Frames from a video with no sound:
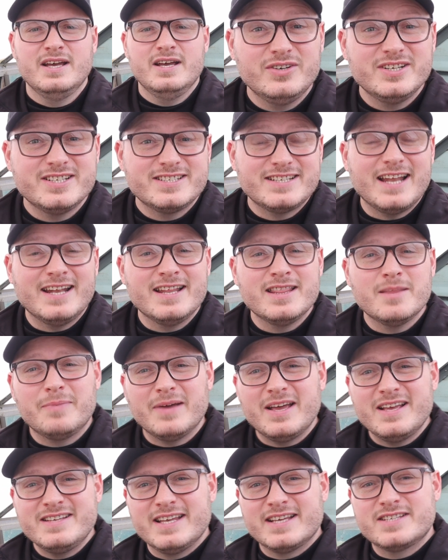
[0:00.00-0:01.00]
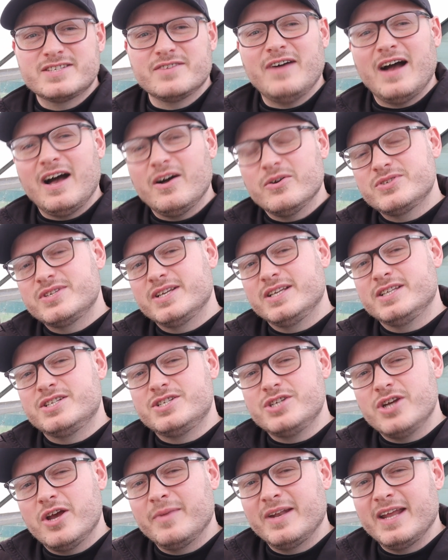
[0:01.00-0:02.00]
Understanding the basics of how seeds
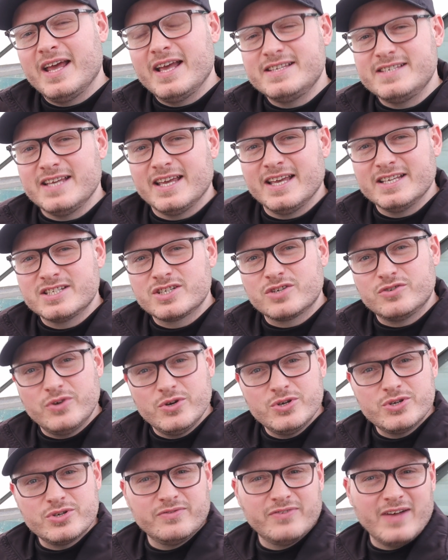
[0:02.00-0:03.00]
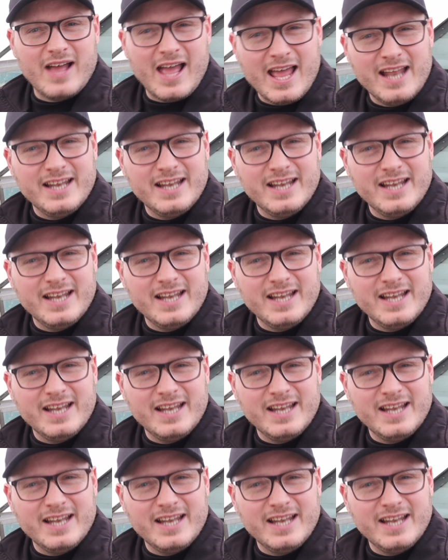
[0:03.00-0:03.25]
germinate is crucial for